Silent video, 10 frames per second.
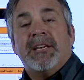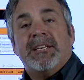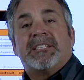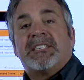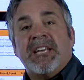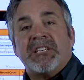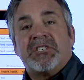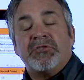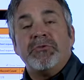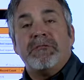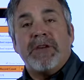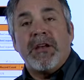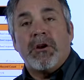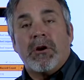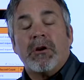is sent to the
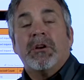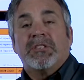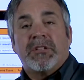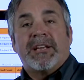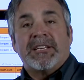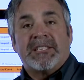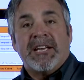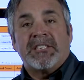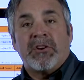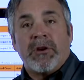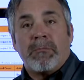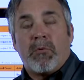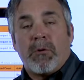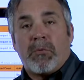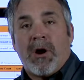vendor so they can test their
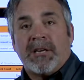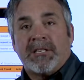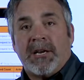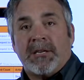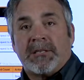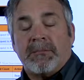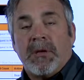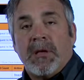import process.